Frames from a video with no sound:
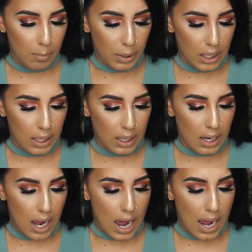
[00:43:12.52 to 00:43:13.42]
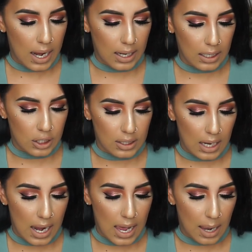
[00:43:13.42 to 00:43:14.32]
but I just,
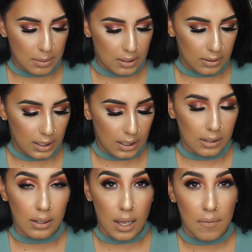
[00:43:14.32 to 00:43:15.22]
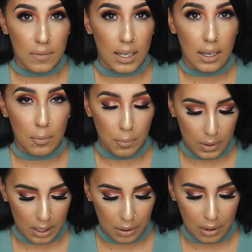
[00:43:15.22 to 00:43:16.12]
I absolutely loved it
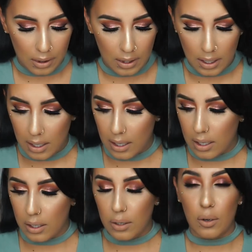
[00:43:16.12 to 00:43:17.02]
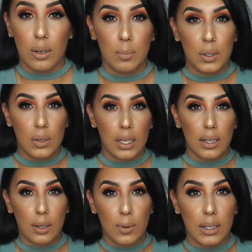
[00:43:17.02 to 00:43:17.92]
with the Huda Beauty
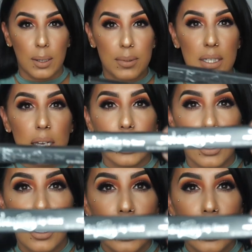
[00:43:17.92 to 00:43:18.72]
liquid lipstick.